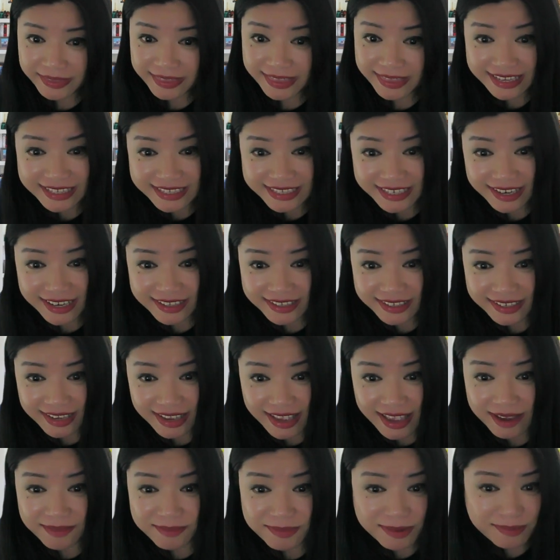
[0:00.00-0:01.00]
That's it.
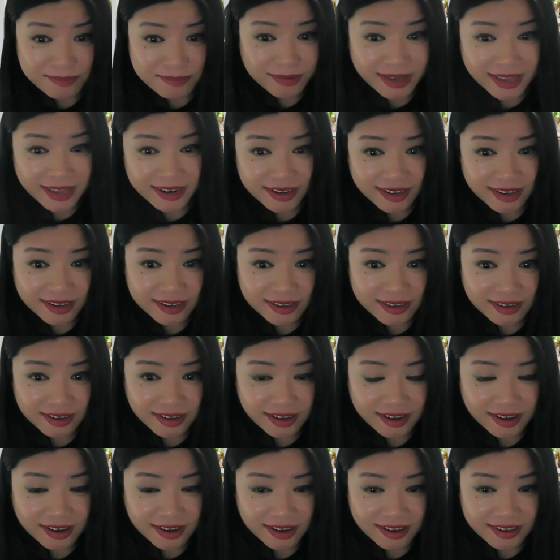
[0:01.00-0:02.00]
Happy planning.
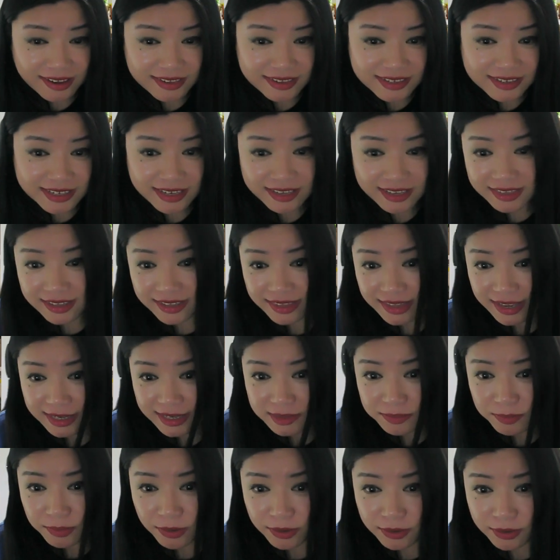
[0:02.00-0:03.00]
And in the
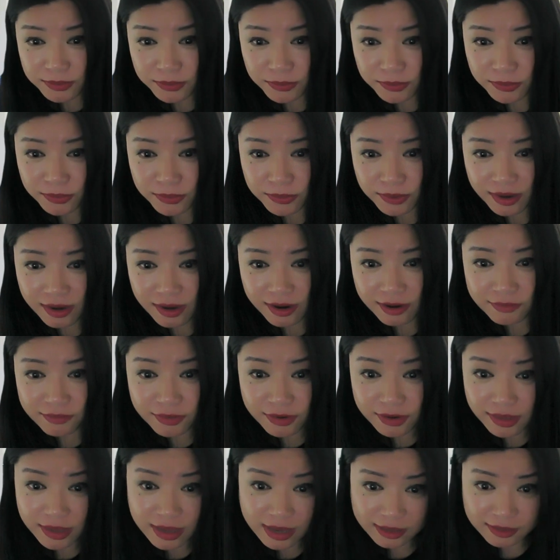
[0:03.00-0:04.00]
next part, we'll
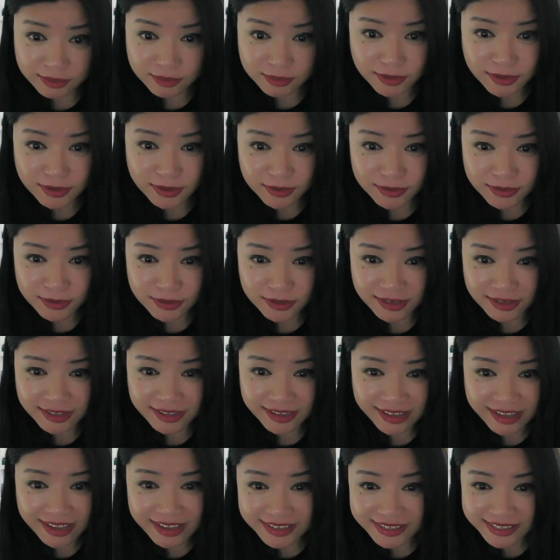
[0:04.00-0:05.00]
cover the execution.
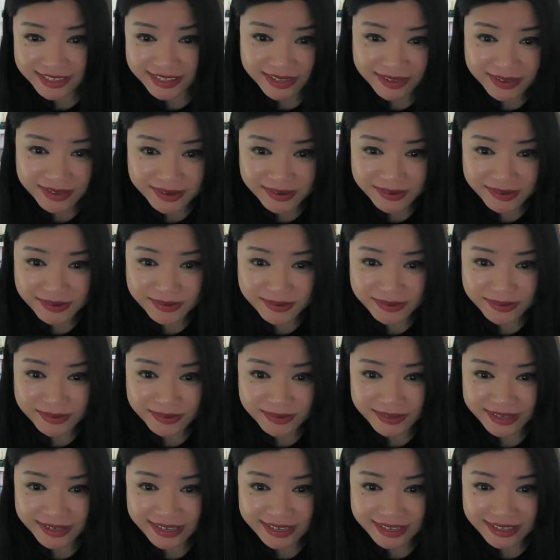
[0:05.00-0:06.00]
See
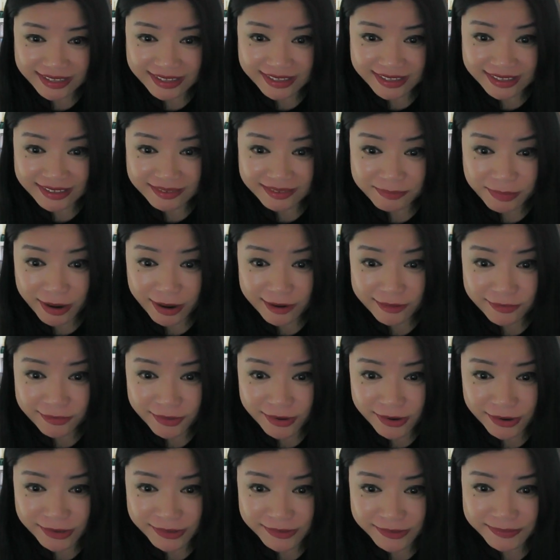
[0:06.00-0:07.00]
you in part
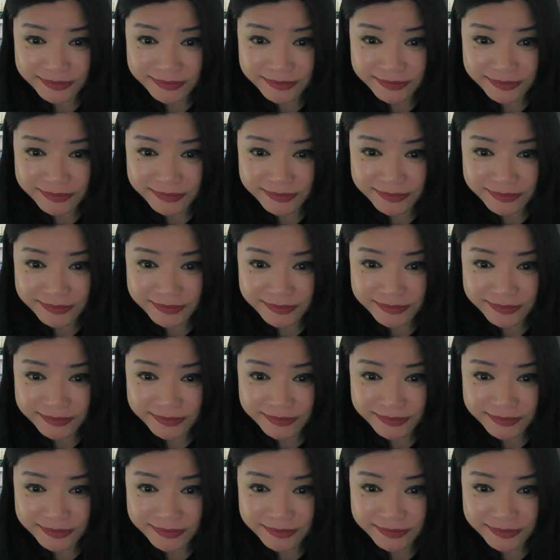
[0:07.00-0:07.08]
4.